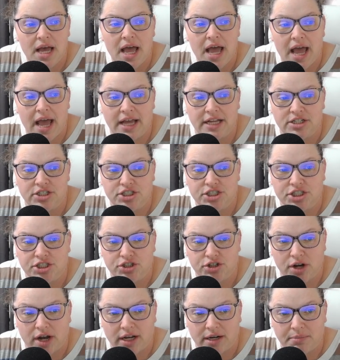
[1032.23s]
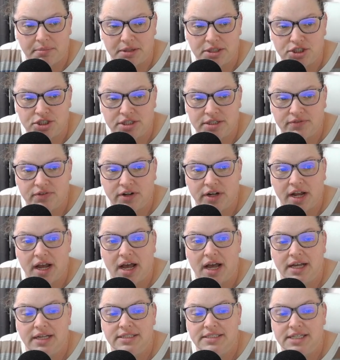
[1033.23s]
and she tried a bunch of different
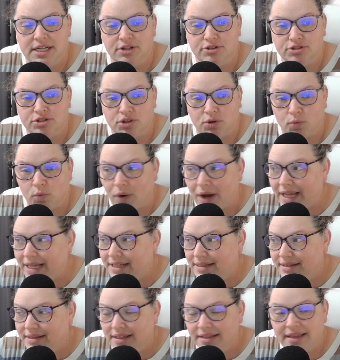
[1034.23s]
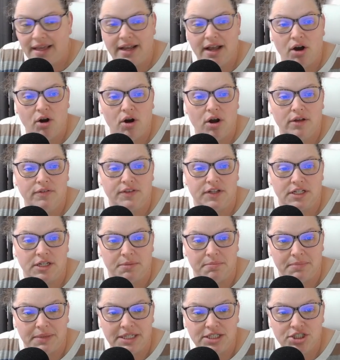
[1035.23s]
kinds. Here's the weight that they are, the
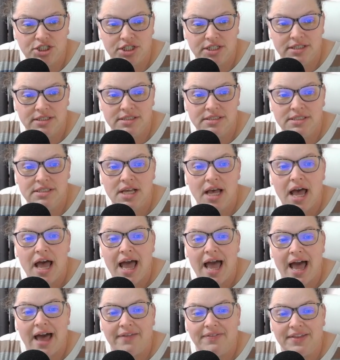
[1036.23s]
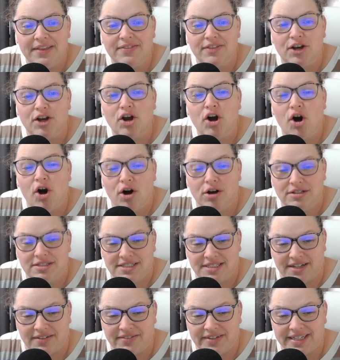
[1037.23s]
dimensions, and then the cost
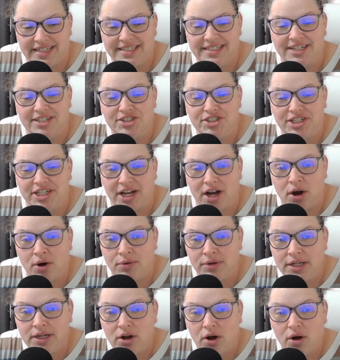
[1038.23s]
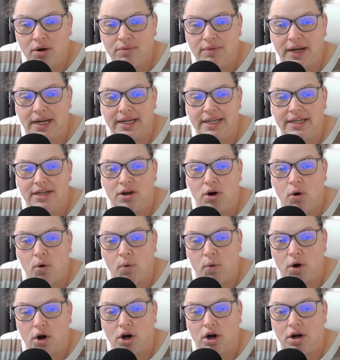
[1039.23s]
of it. Does she own it already
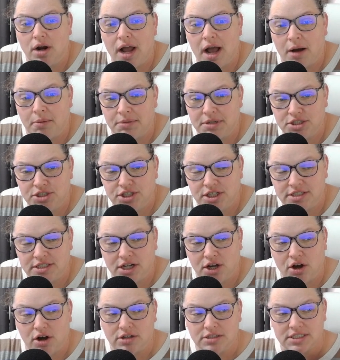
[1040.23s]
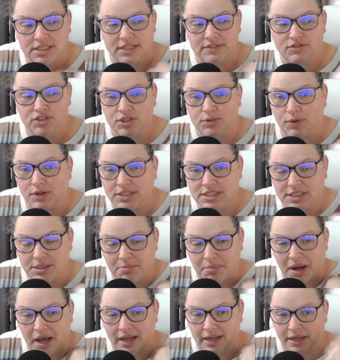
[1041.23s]
or how much does it cost if she wants to
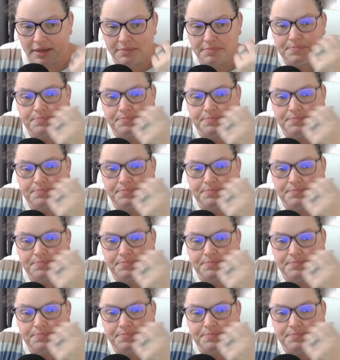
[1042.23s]
buy it?